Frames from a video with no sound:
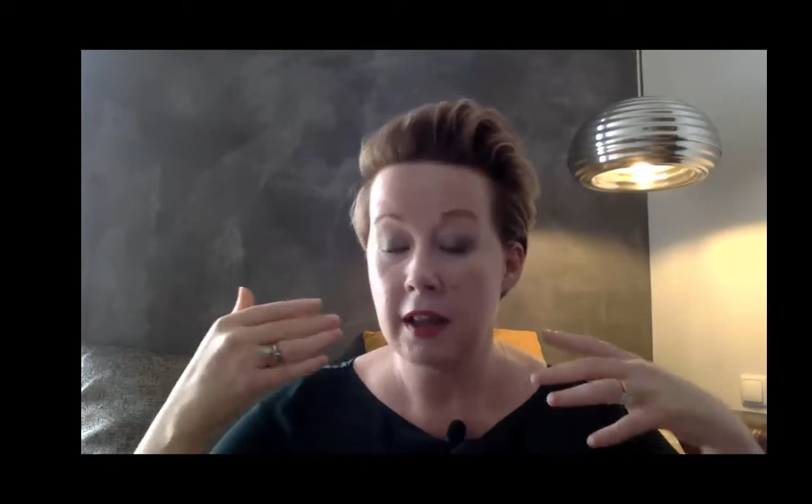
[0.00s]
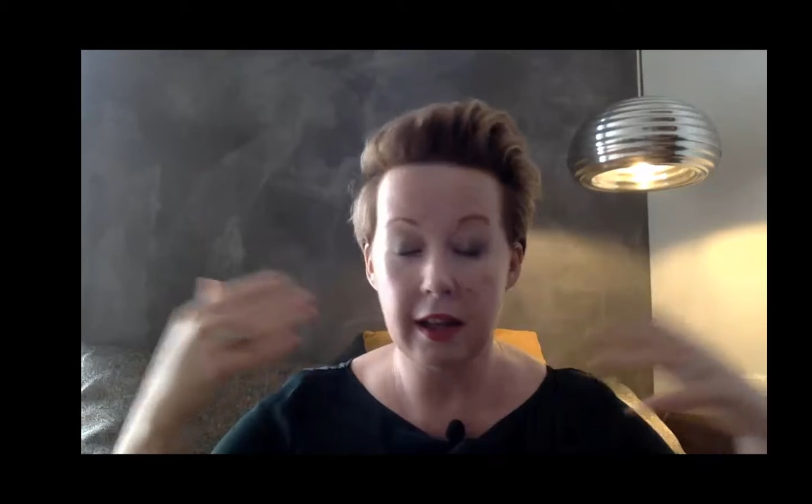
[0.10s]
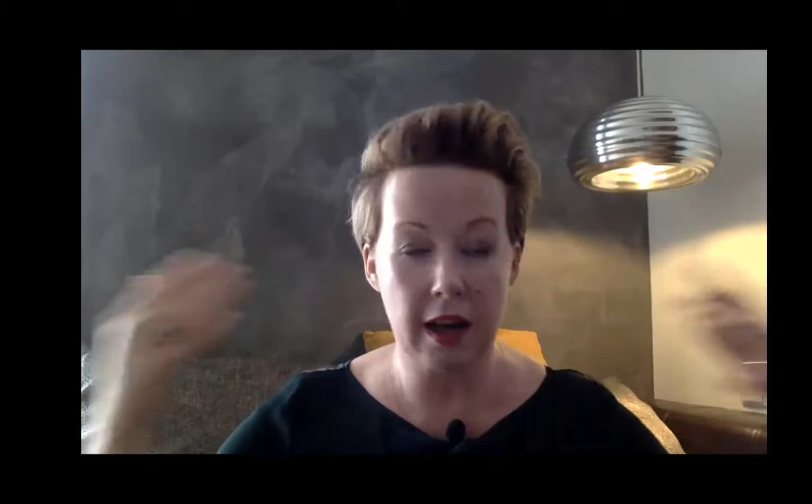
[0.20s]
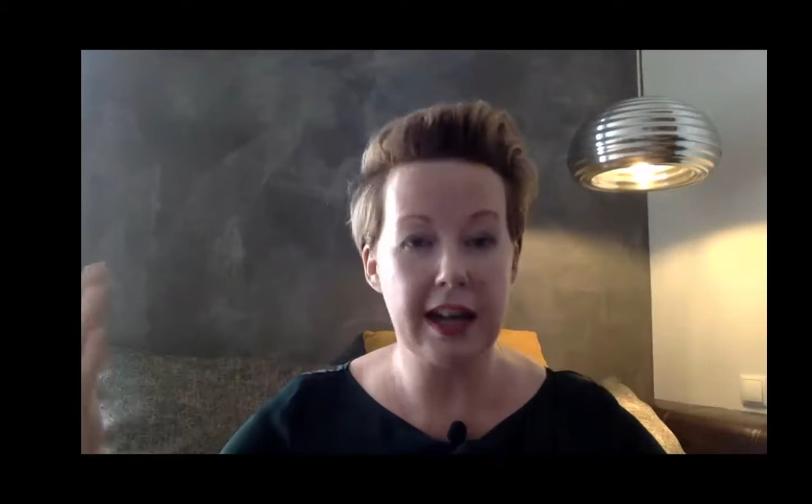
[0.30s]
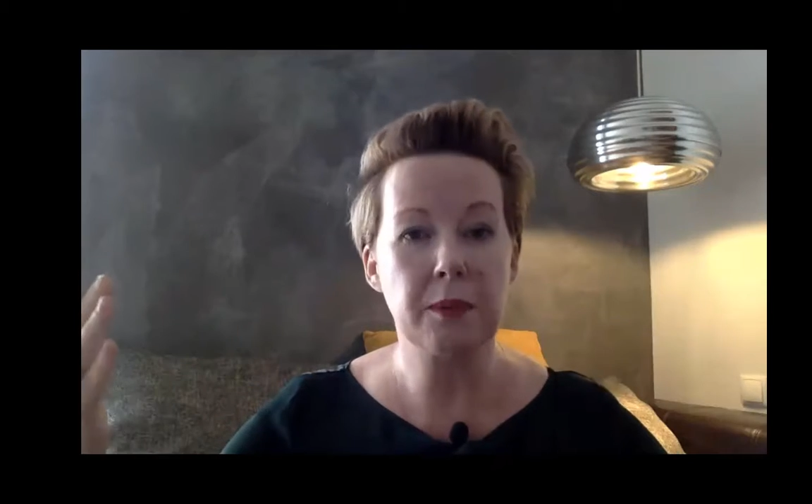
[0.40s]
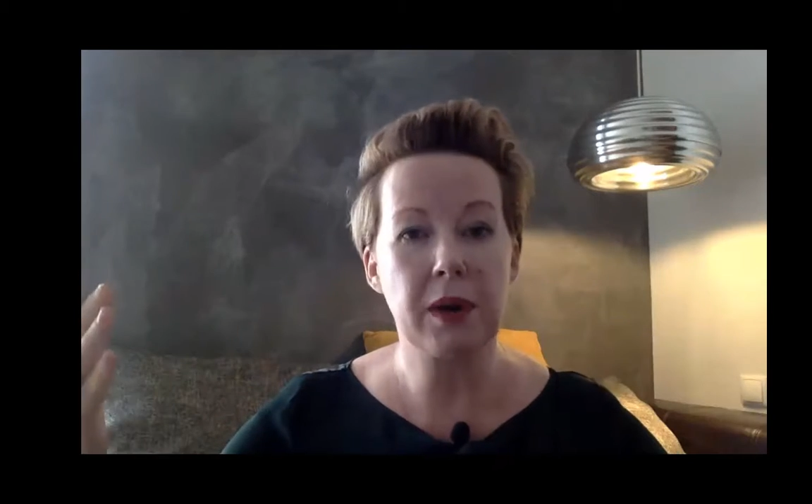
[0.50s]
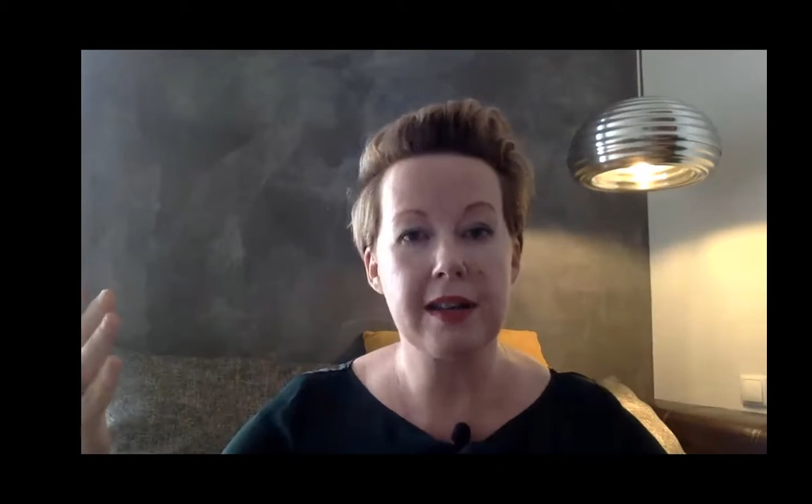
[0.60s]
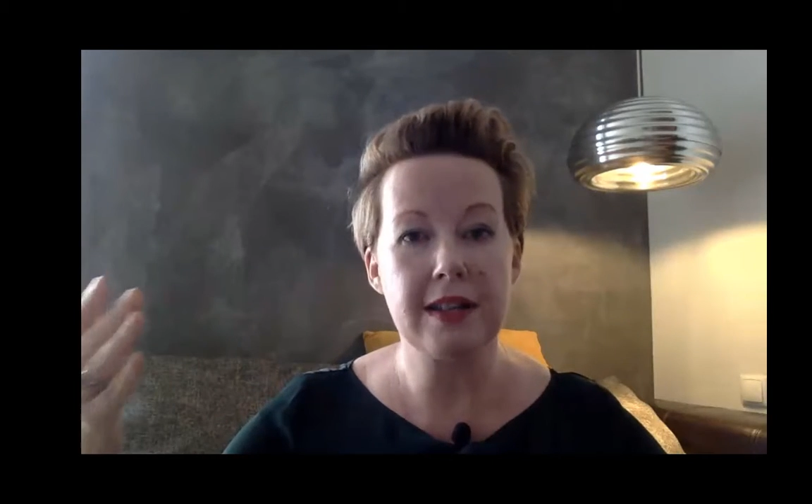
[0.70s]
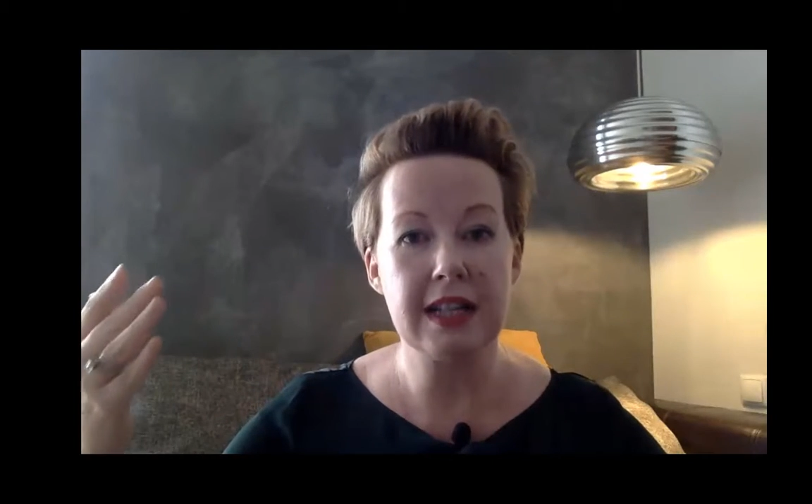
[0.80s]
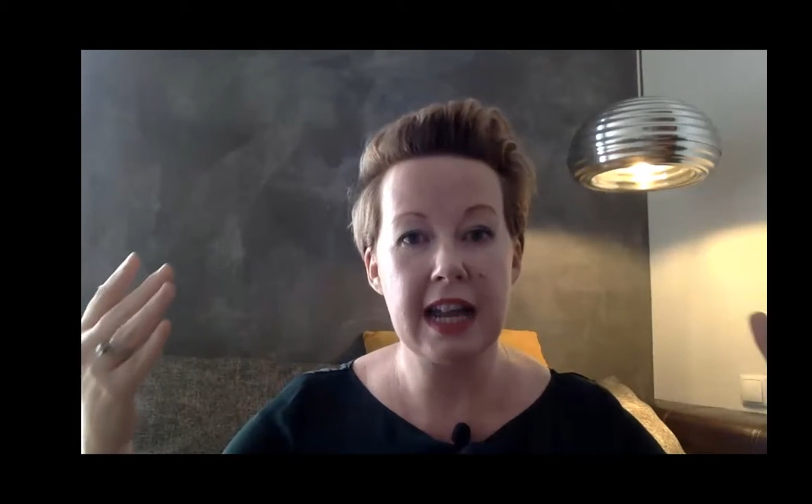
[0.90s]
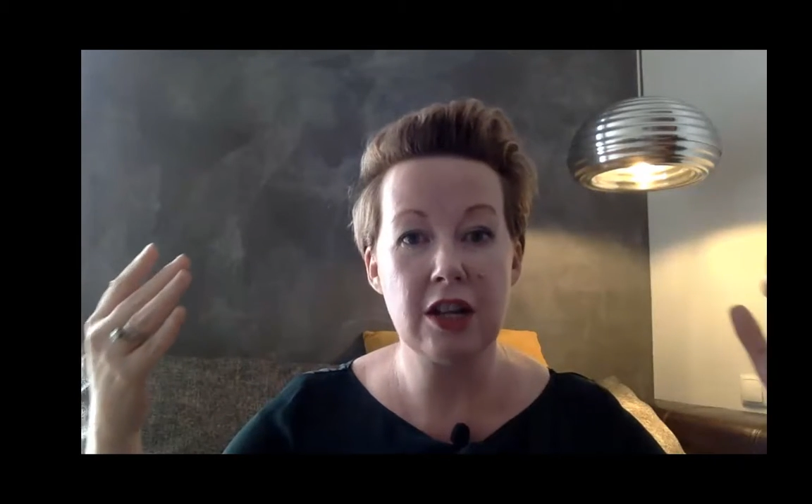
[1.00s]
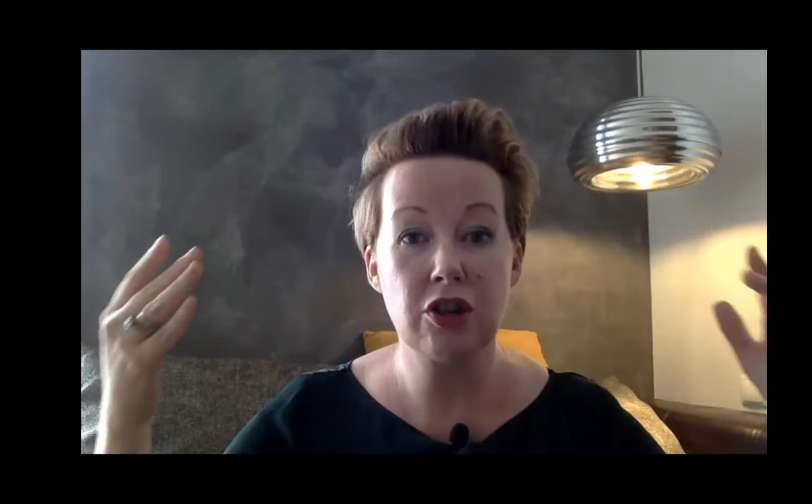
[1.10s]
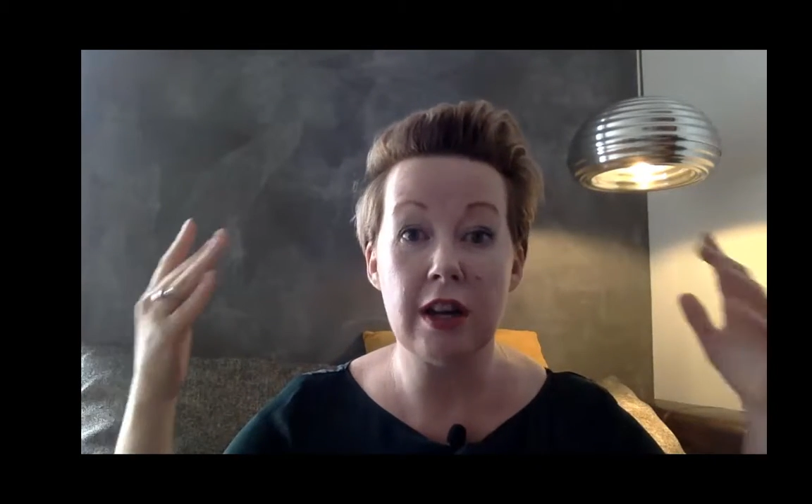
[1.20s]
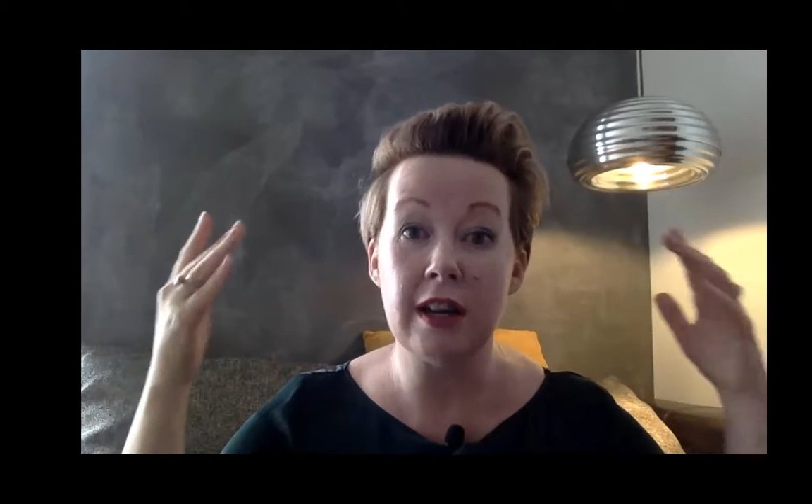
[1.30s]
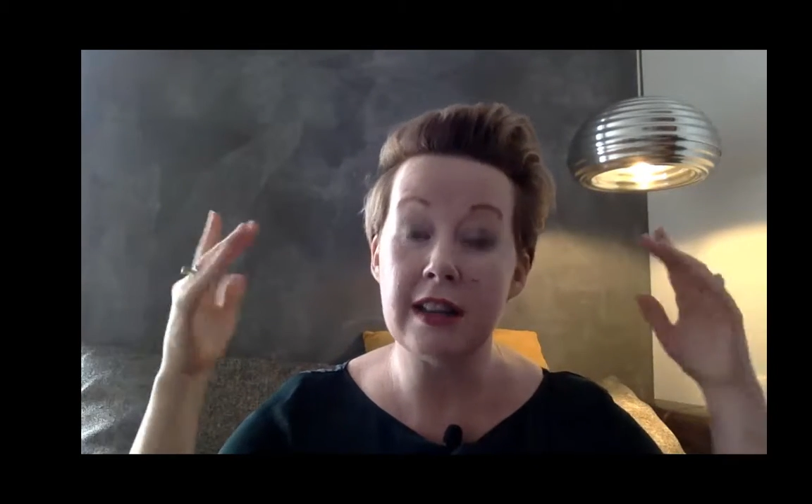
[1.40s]
the kind of
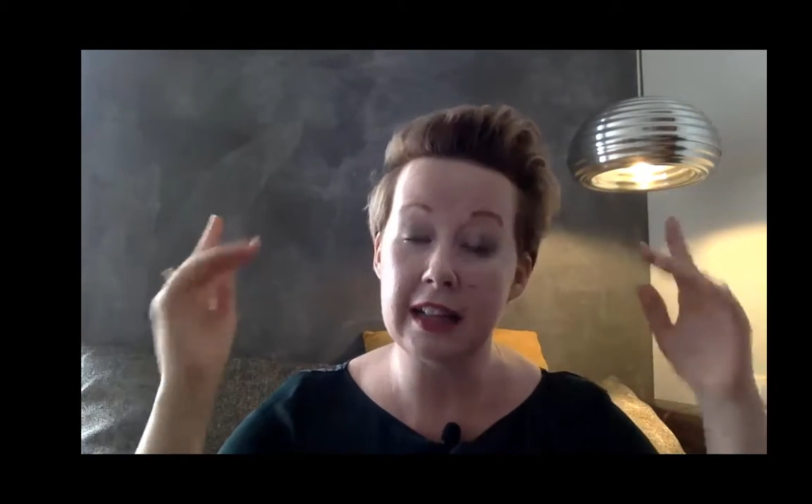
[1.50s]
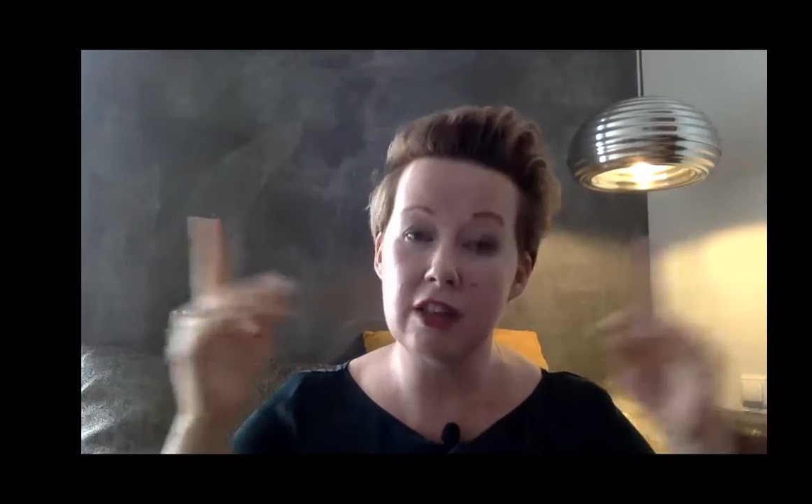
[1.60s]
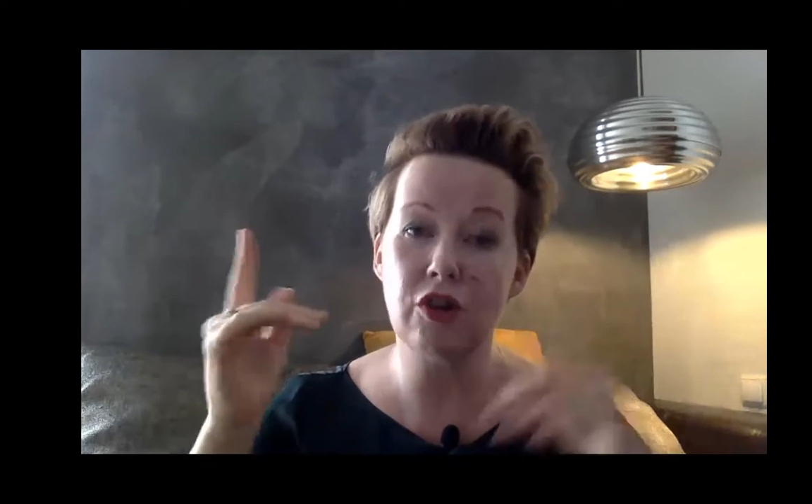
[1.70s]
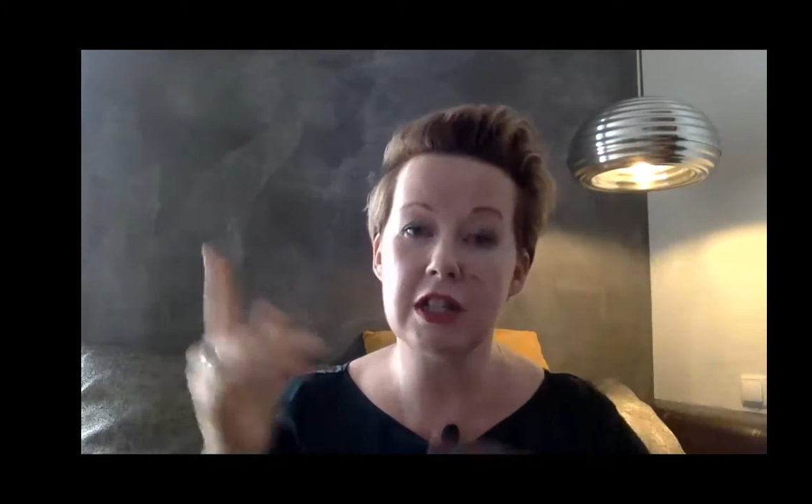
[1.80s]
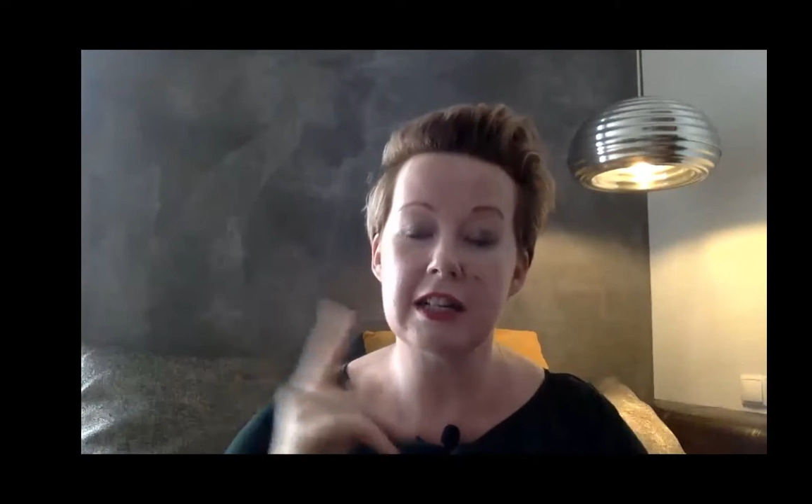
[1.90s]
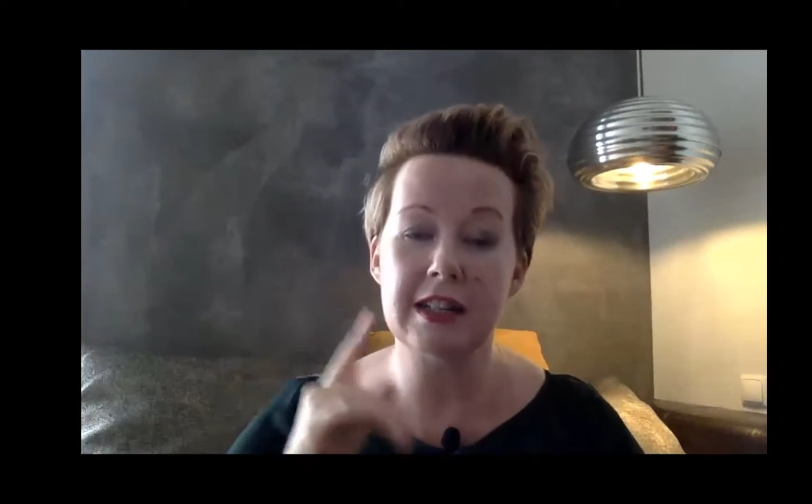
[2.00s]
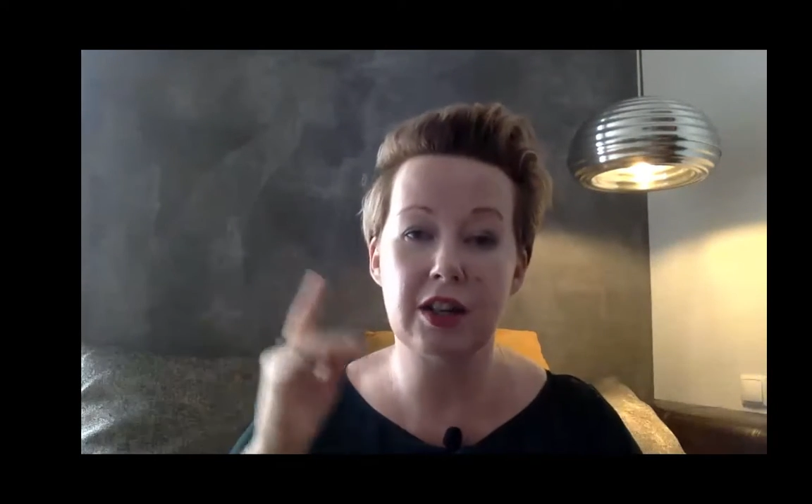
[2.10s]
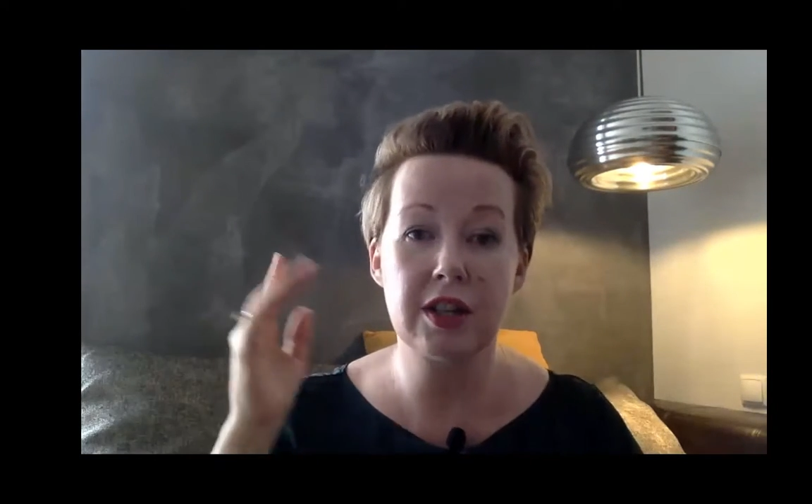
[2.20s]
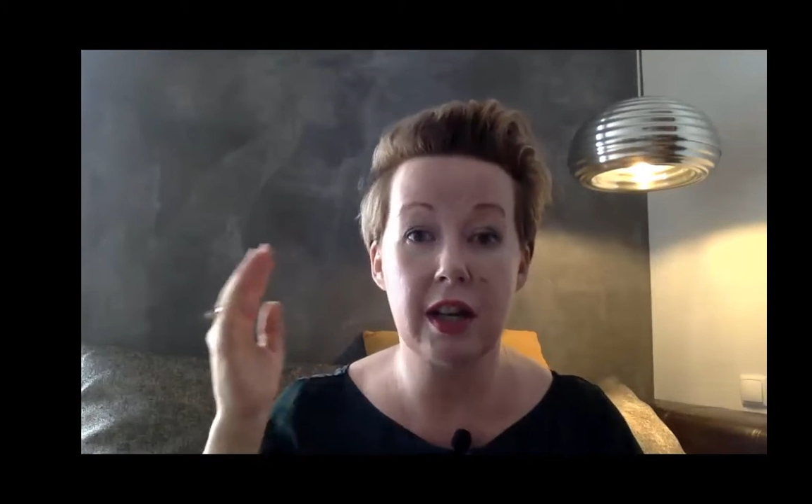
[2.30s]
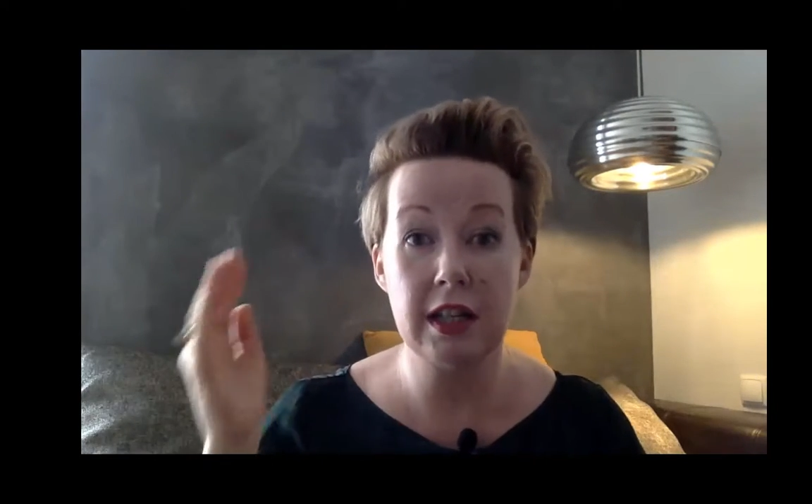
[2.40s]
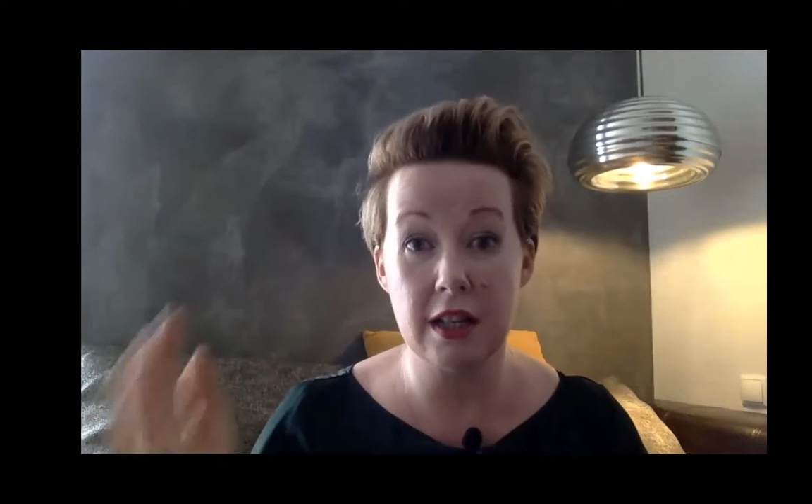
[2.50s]
presentation that the audience outside